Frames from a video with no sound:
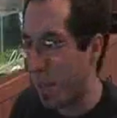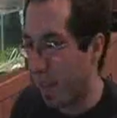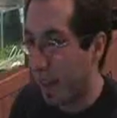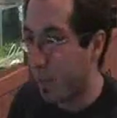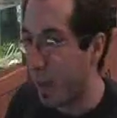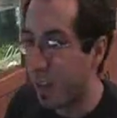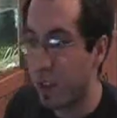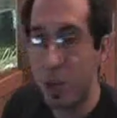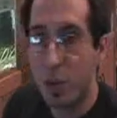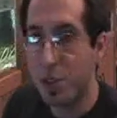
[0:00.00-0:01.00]
And that's
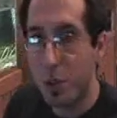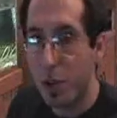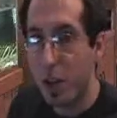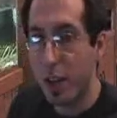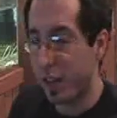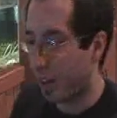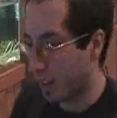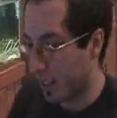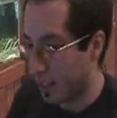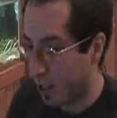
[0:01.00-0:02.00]
basically what's going on here.
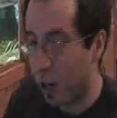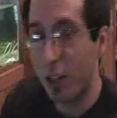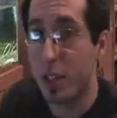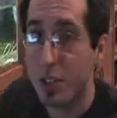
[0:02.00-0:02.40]
He's talking